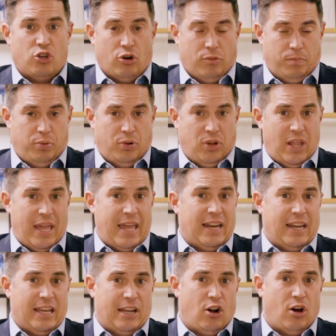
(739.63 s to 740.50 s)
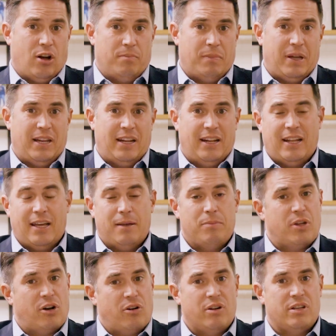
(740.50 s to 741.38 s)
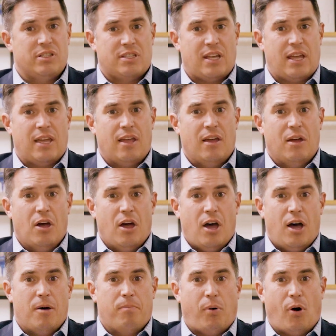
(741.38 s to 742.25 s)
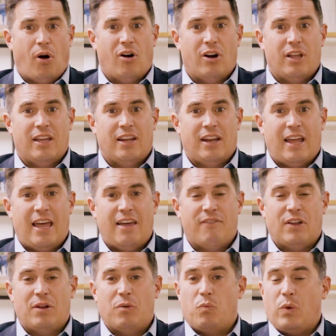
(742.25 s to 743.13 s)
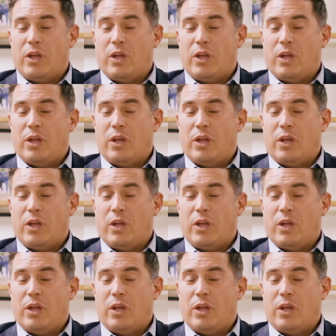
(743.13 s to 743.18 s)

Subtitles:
You're planning on meeting him. There is a party in heaven.